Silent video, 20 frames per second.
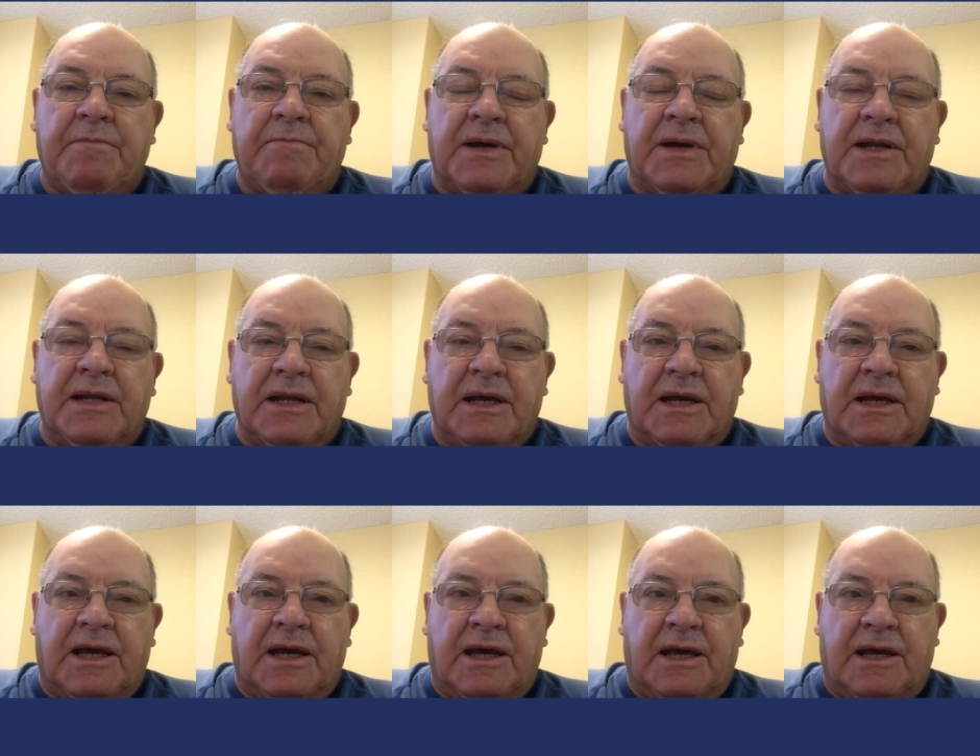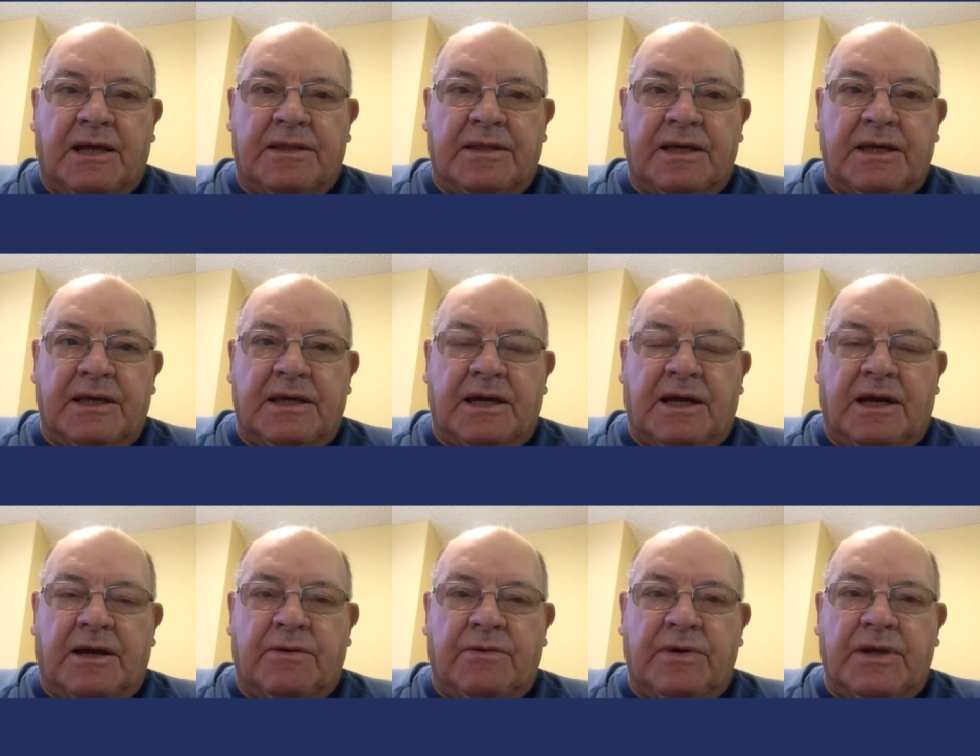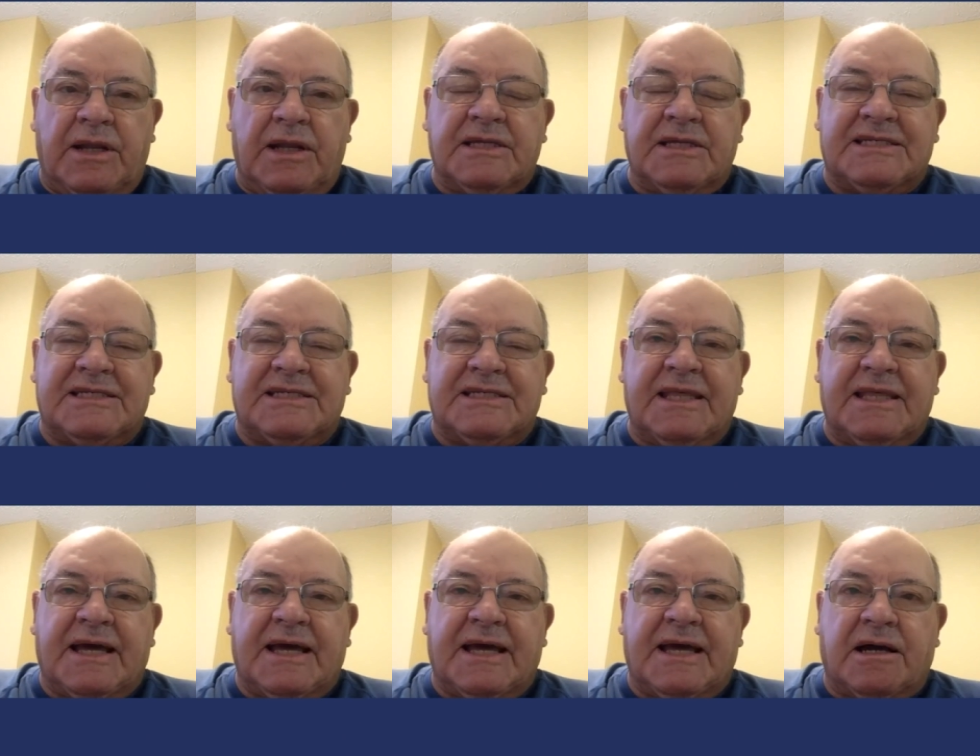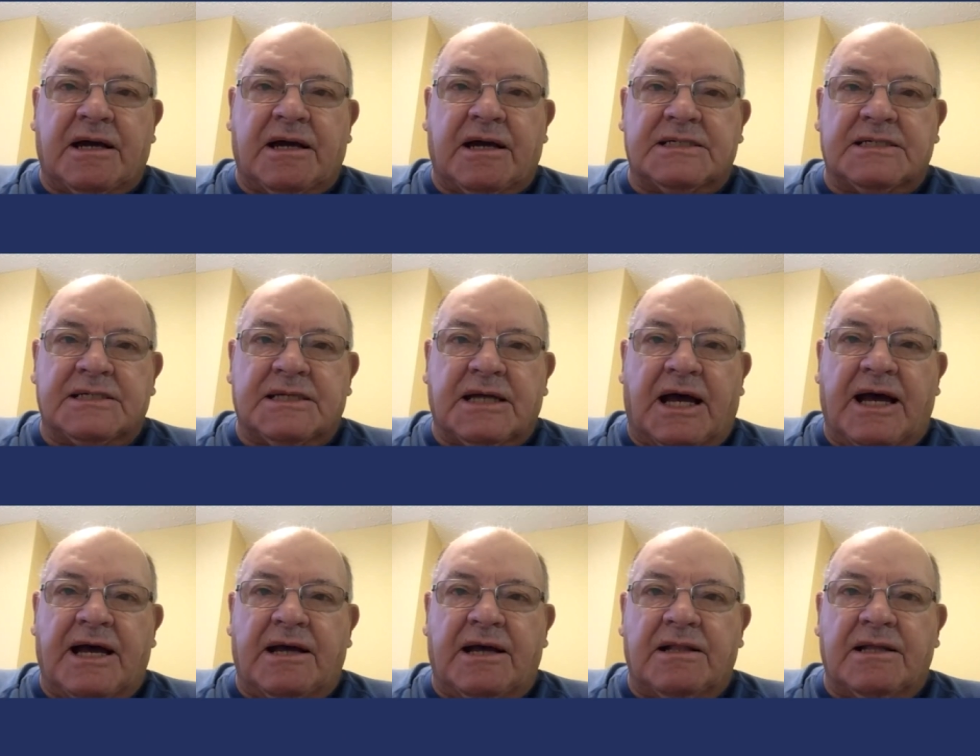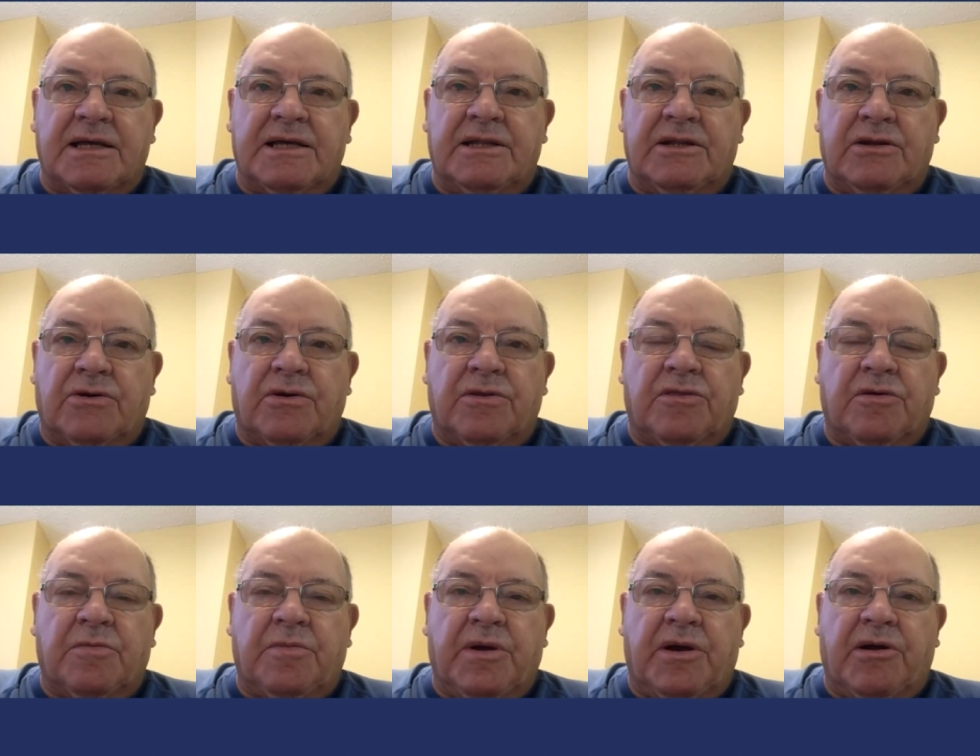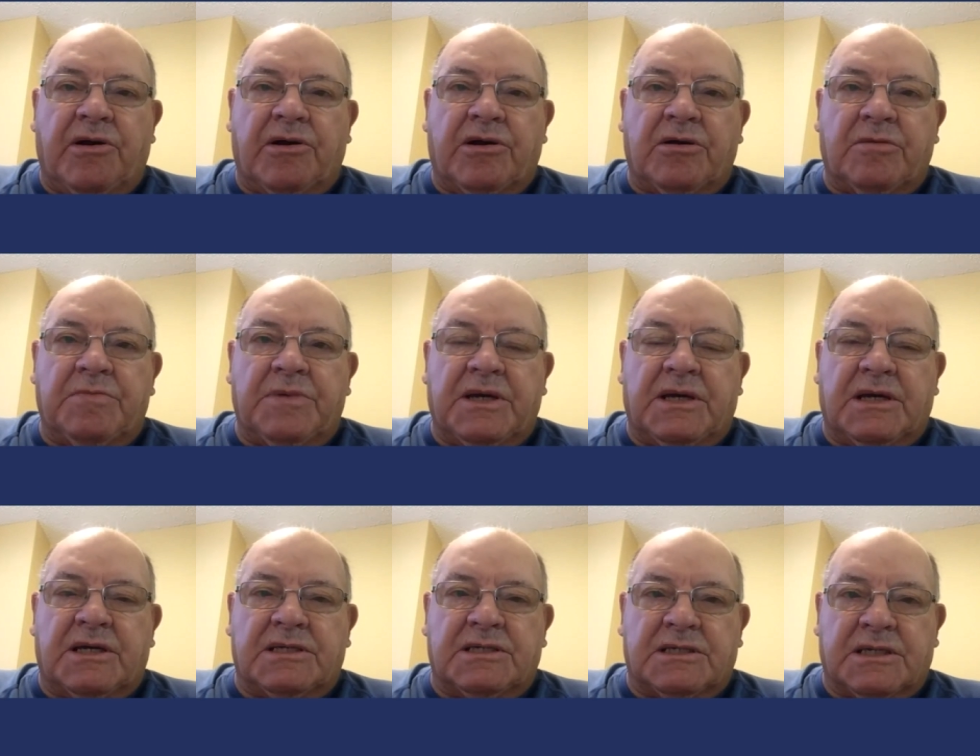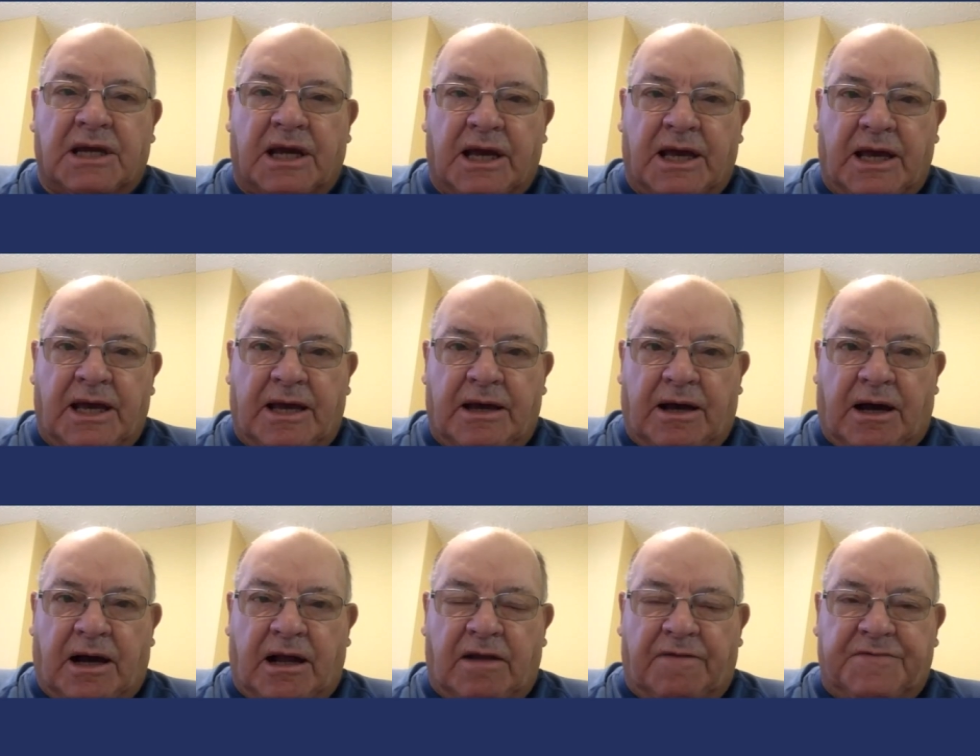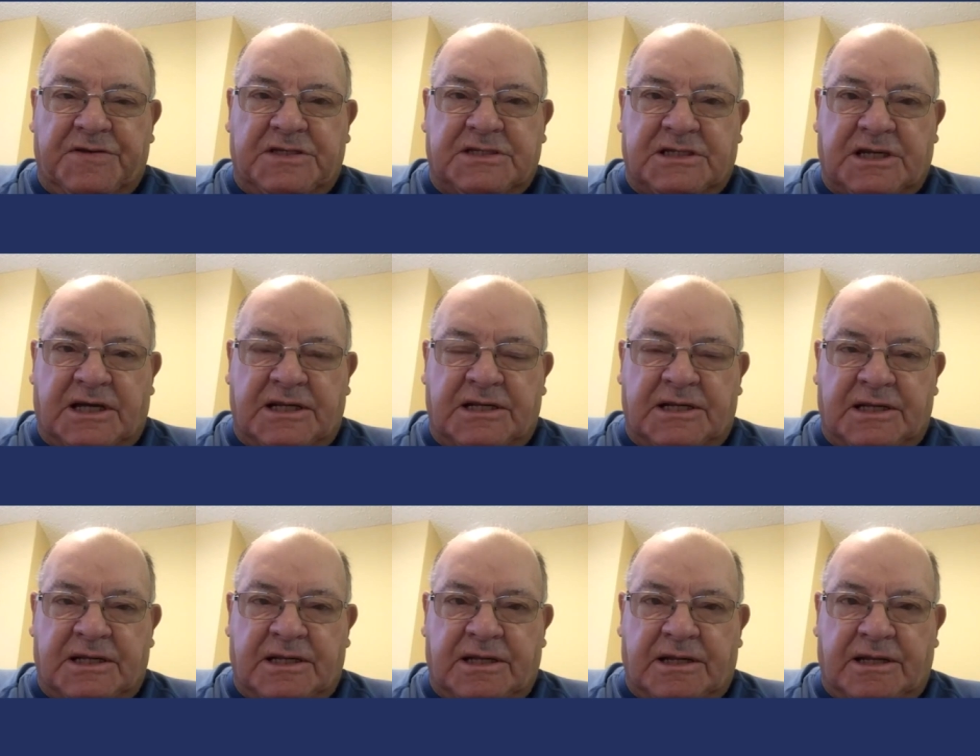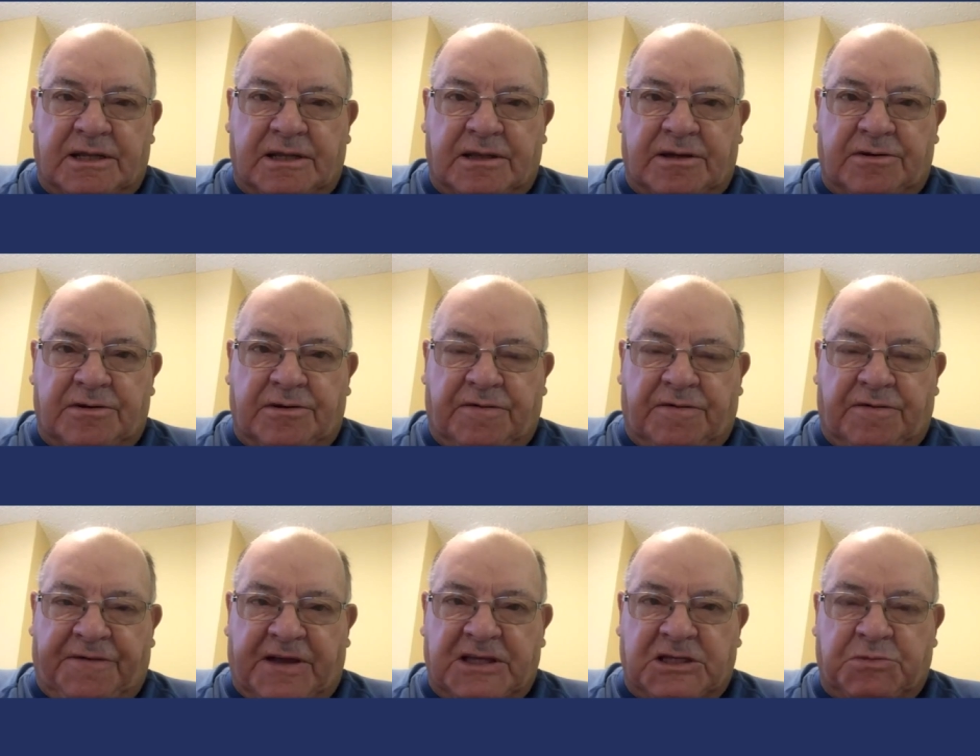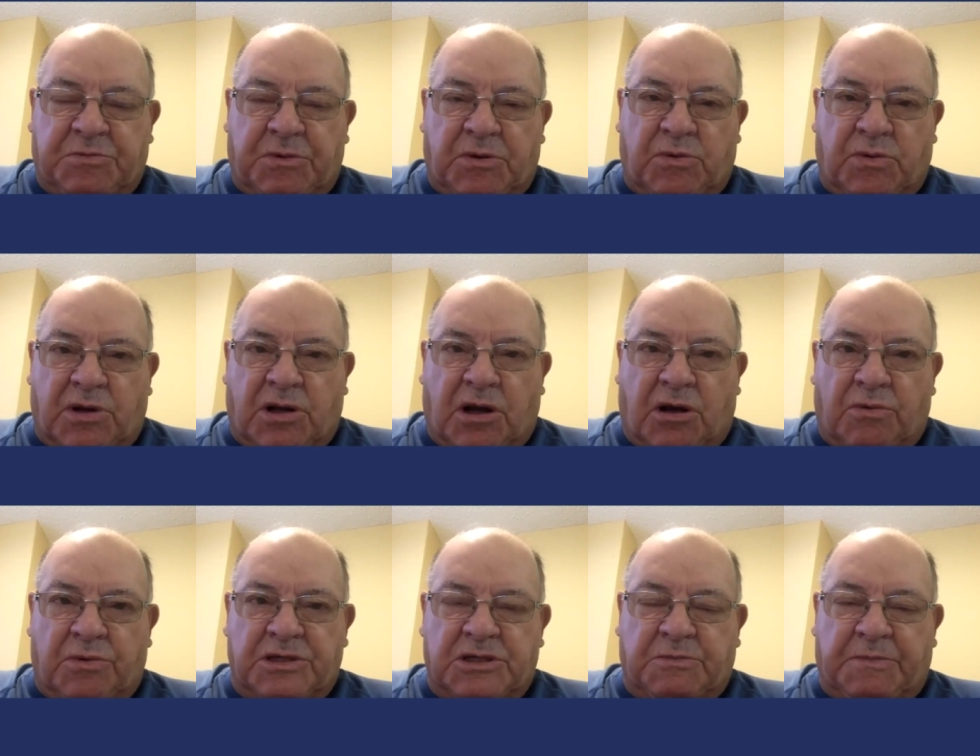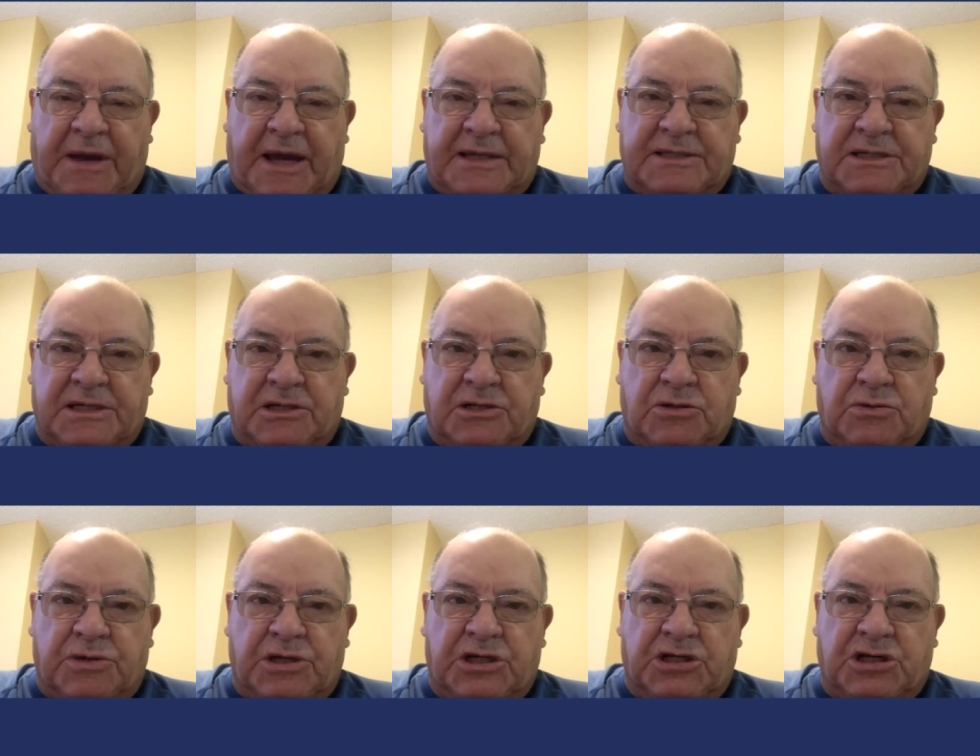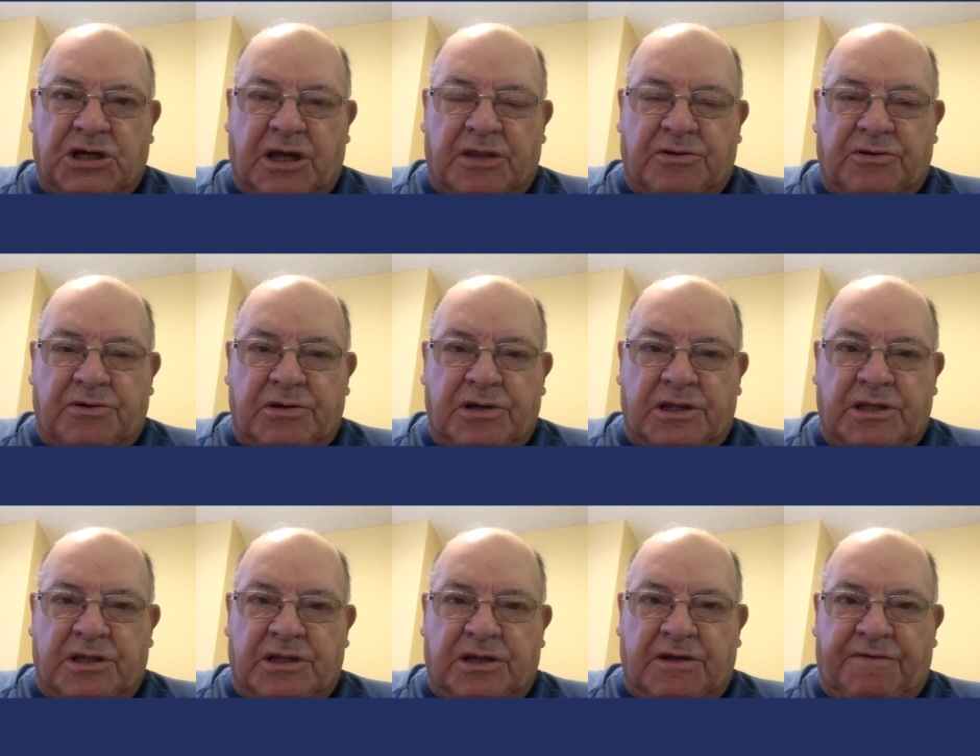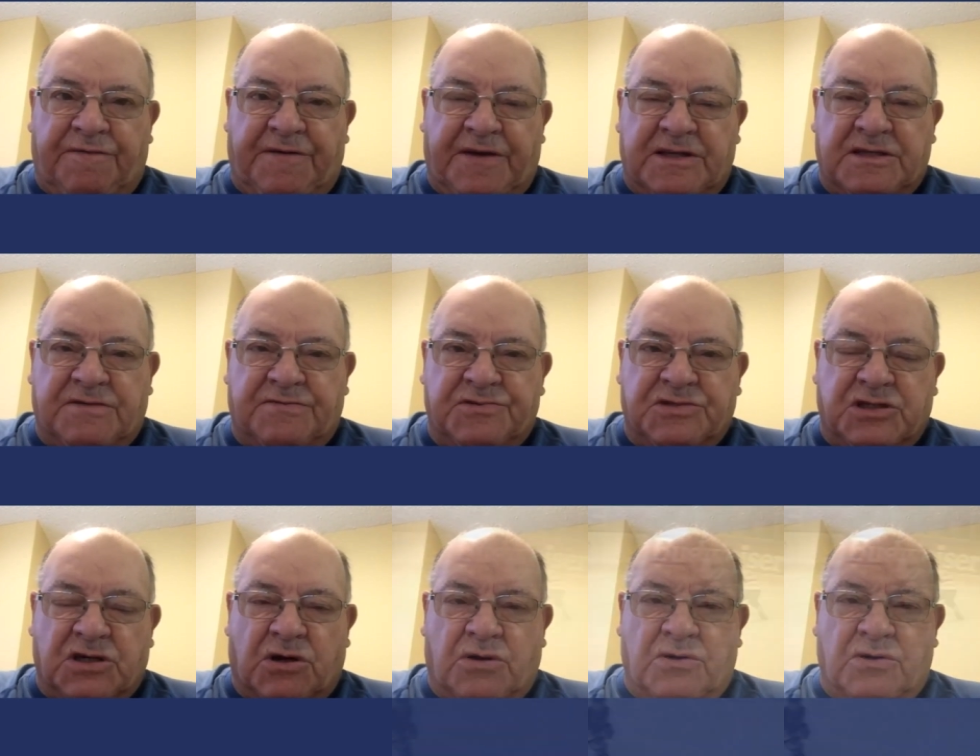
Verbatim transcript: game, but the uh, we didn't see that kind of style in North America because all of a sudden their defensemen would always pass it to each other in the defensive